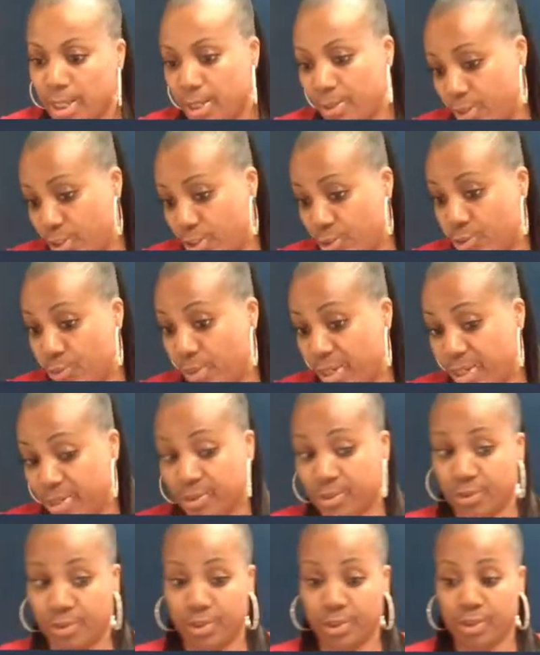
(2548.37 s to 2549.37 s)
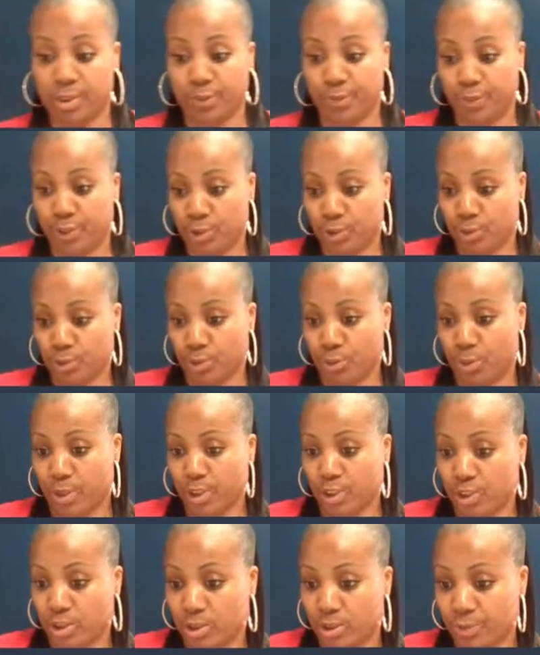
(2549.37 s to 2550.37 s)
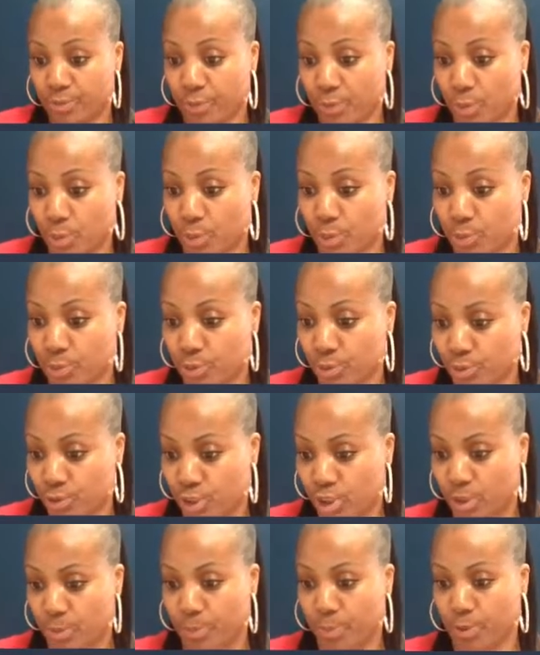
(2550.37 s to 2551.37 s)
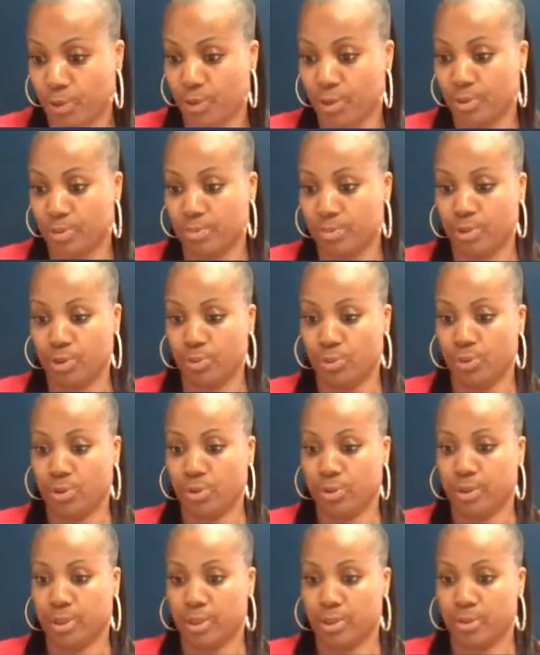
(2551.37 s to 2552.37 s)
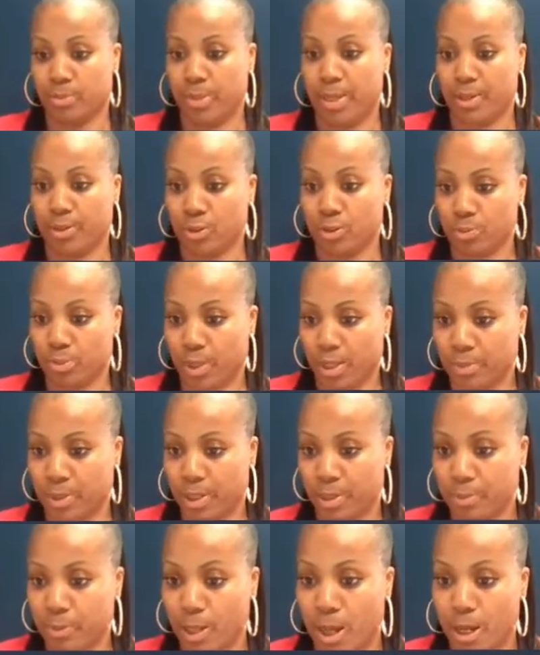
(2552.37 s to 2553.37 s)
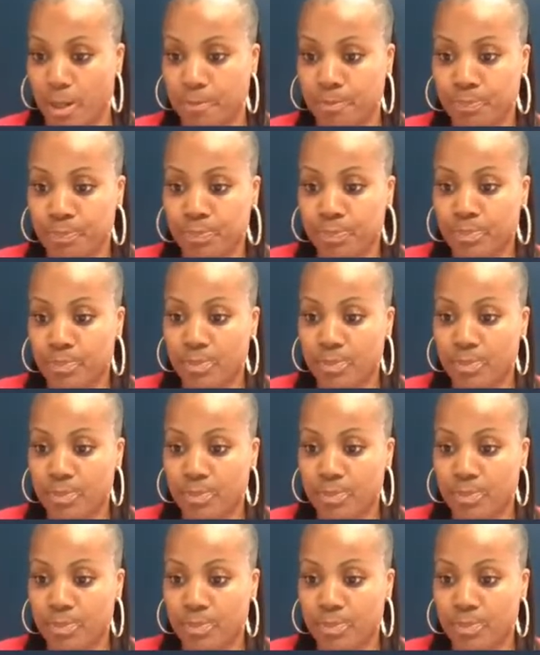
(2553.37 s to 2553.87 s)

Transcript: and then you answered this official's question for older, cheaper, newer, doesn't matter, blah, blah, blah.